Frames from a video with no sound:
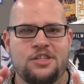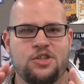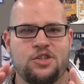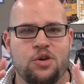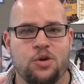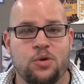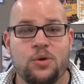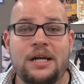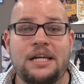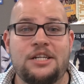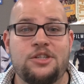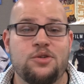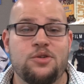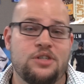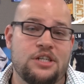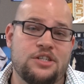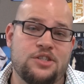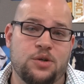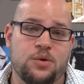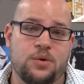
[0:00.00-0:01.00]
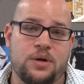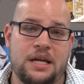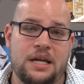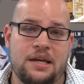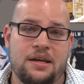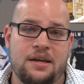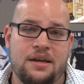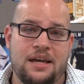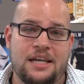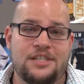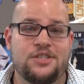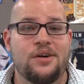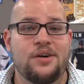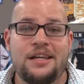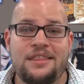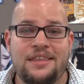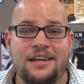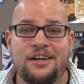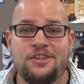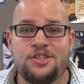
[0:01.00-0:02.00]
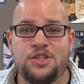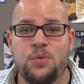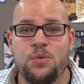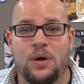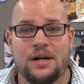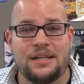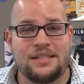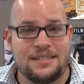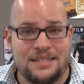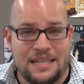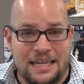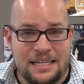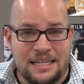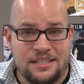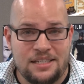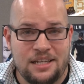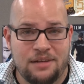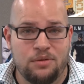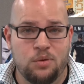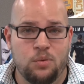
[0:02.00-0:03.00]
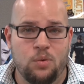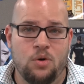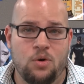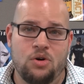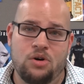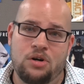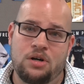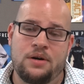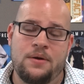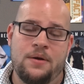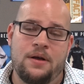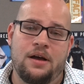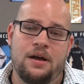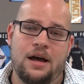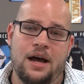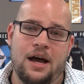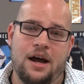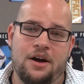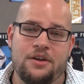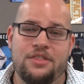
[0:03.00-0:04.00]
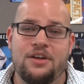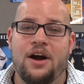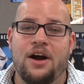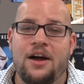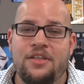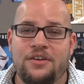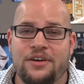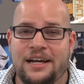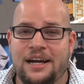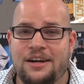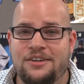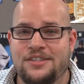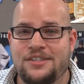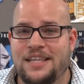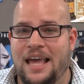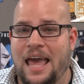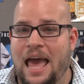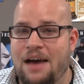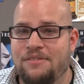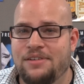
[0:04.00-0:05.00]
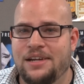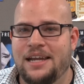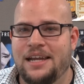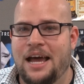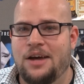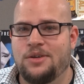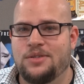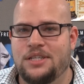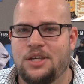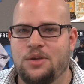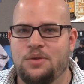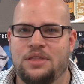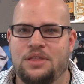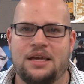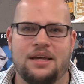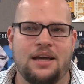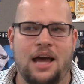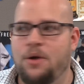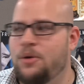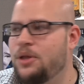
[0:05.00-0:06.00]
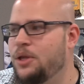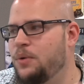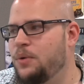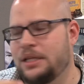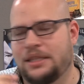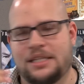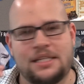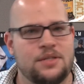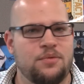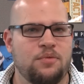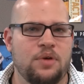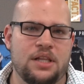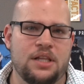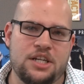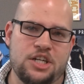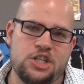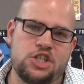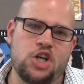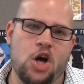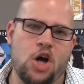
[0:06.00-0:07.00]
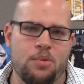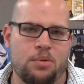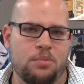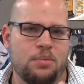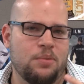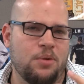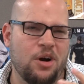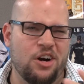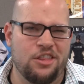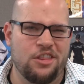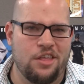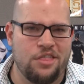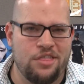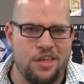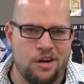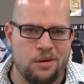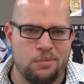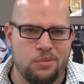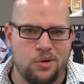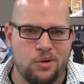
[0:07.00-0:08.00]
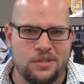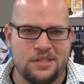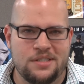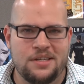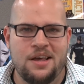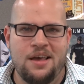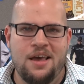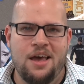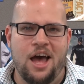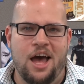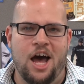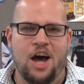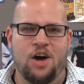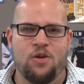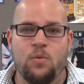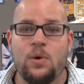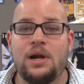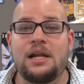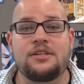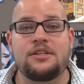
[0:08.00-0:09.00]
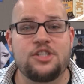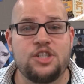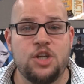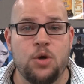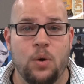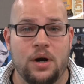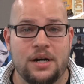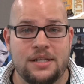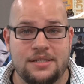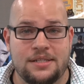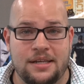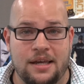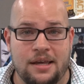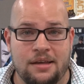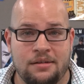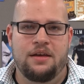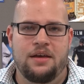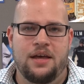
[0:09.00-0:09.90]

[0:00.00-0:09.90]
Do you agree? Do you disagree? Is there anything else you want to see in Civil War? Uh, are there other characters they haven't announced that you think, I really want this villain to show up and be part of the Thunderbolts? Uh, what else do you want to see?